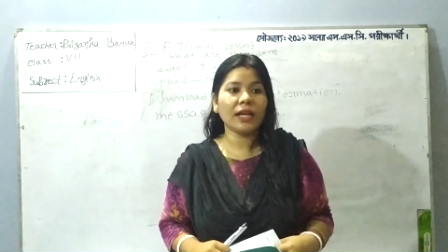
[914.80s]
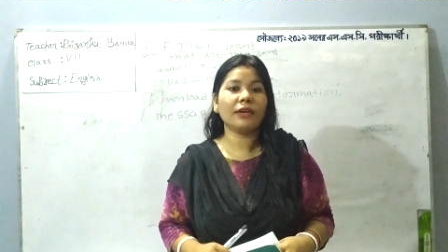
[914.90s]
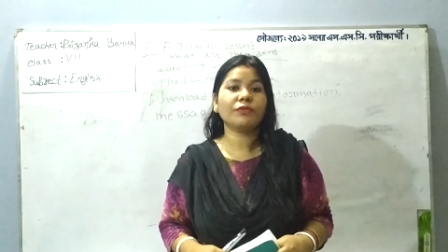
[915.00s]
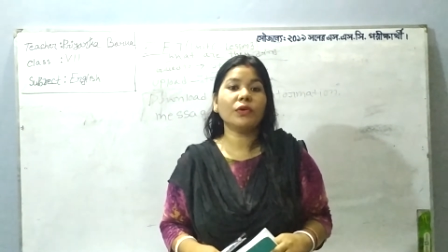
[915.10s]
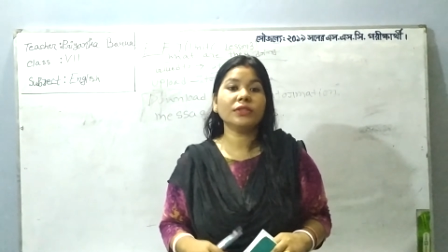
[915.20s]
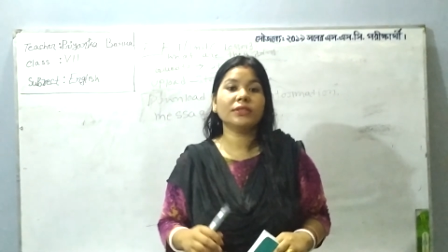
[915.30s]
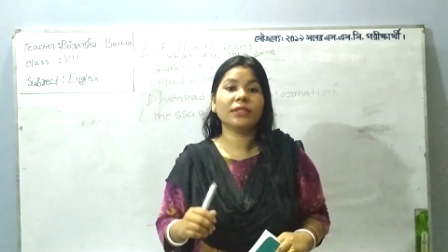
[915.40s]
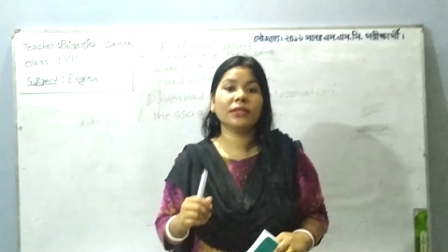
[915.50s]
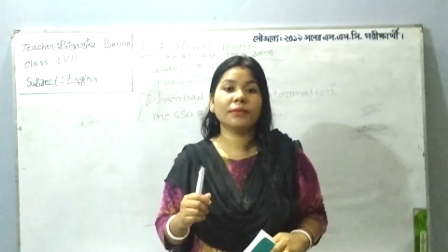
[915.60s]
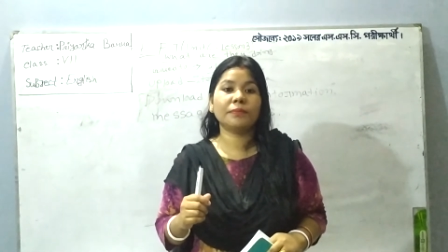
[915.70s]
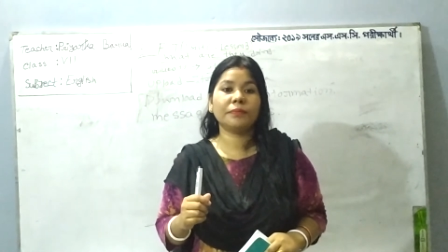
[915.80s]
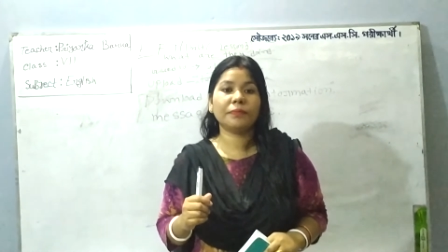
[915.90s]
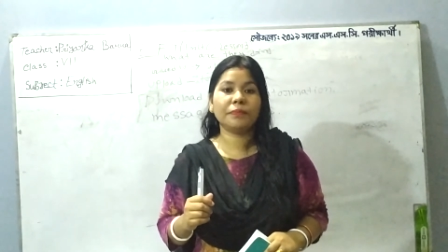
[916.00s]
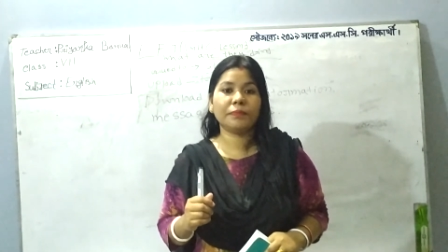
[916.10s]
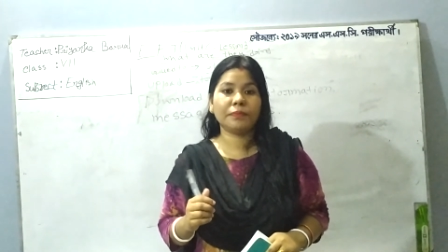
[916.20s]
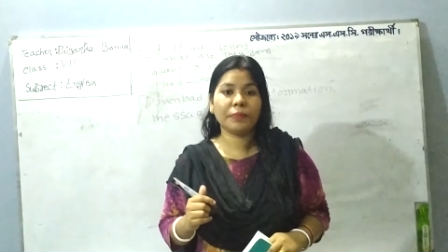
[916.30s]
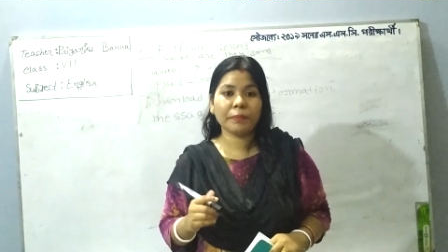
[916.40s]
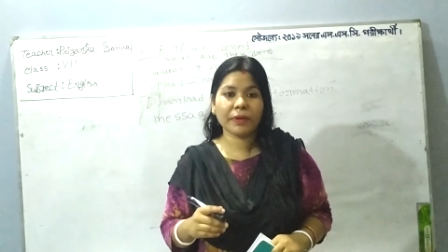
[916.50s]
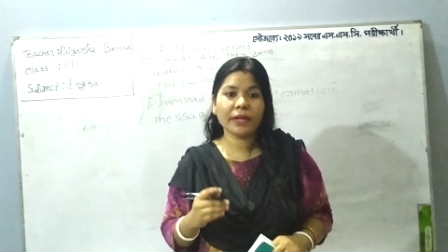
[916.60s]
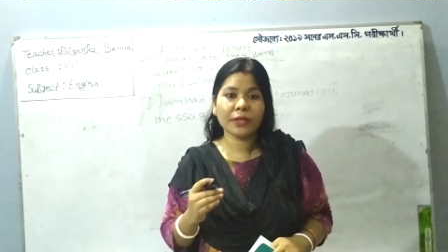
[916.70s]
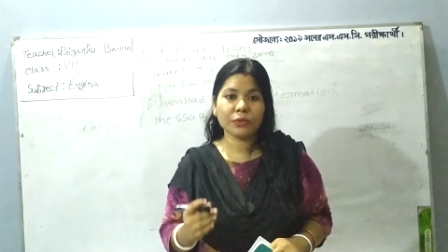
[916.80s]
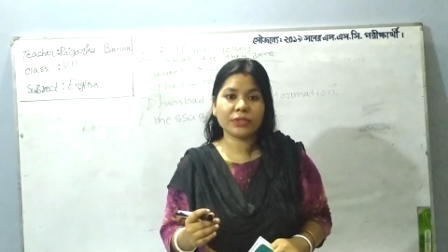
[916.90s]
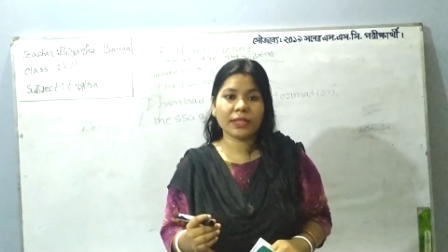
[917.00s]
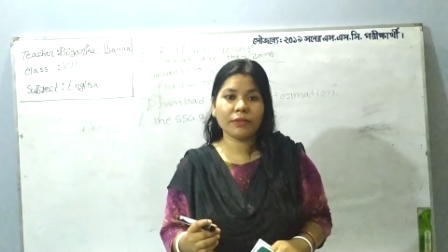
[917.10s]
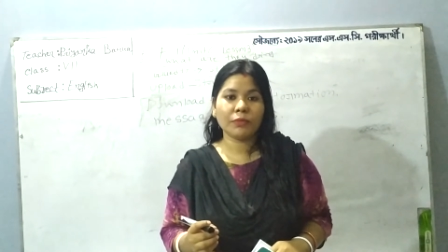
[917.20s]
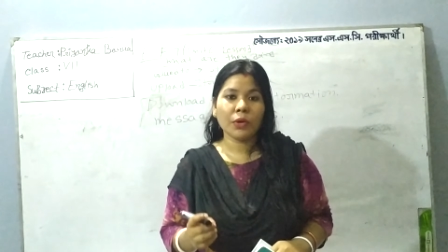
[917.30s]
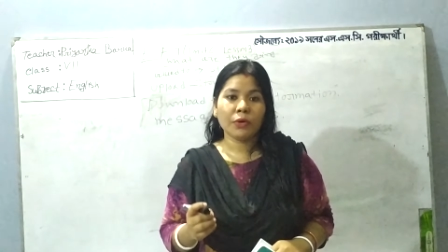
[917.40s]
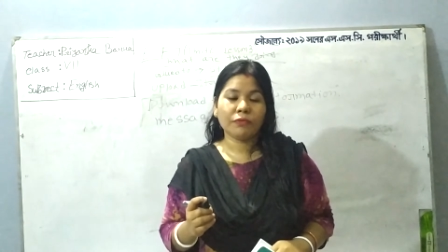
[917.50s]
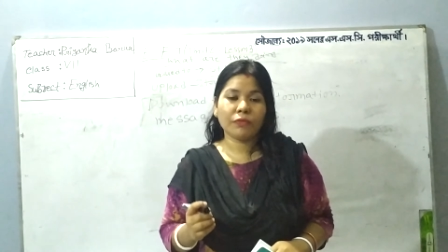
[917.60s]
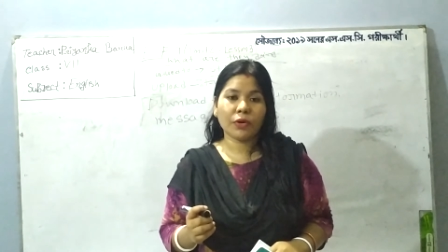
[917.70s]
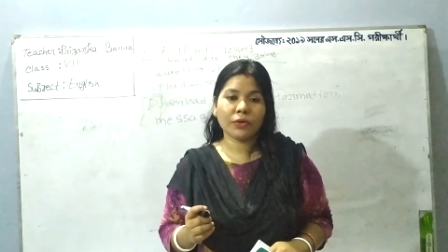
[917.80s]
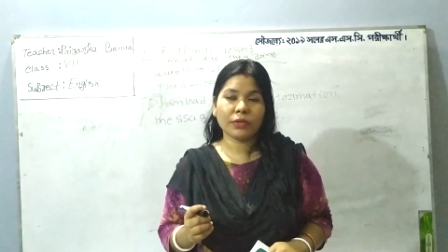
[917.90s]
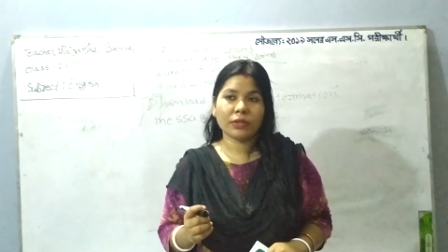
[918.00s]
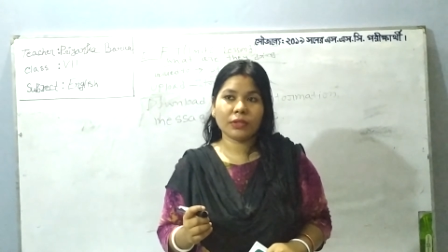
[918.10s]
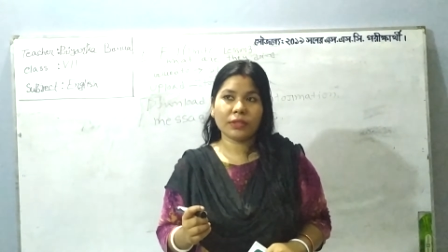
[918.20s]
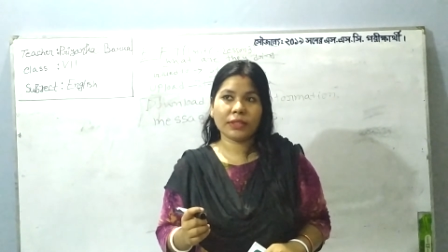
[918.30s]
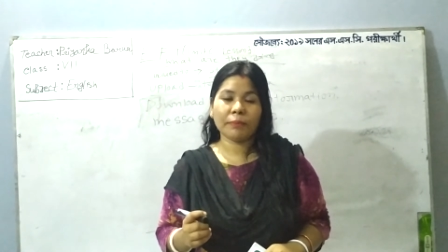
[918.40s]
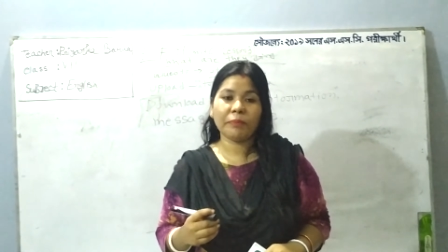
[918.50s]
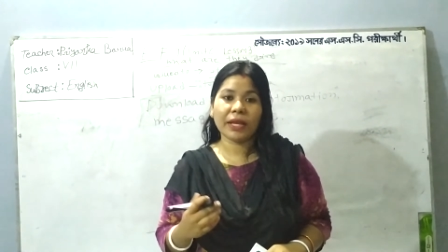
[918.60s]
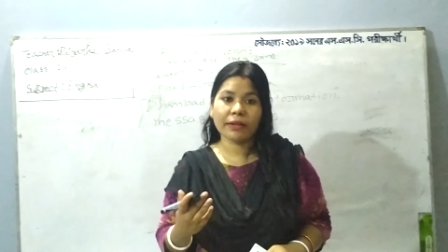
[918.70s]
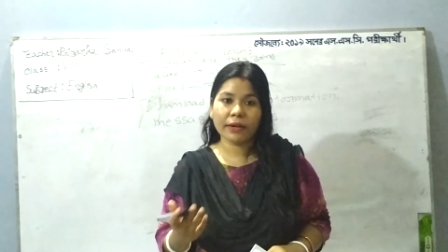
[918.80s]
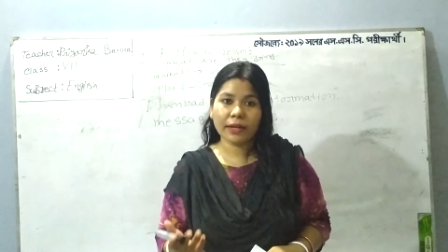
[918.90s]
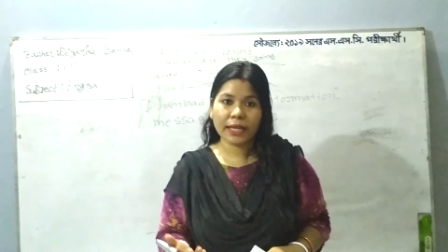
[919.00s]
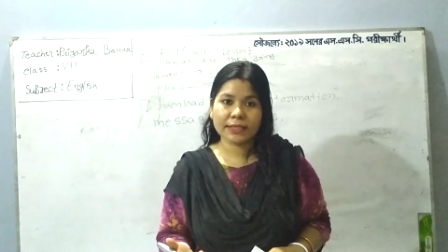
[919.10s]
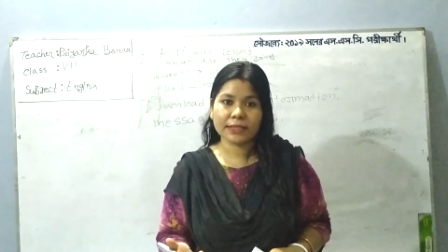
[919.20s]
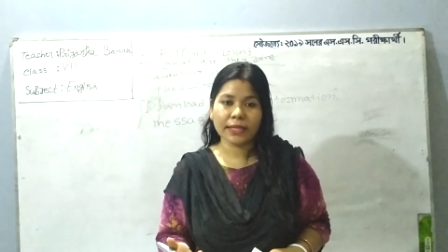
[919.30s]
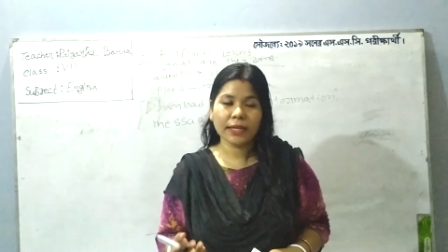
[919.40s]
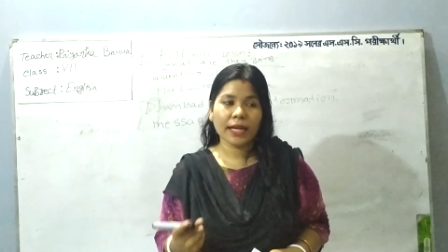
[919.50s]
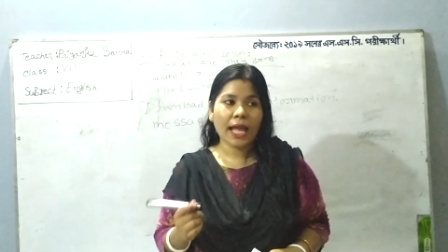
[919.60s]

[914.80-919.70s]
of course prepare yourself for the better lesson.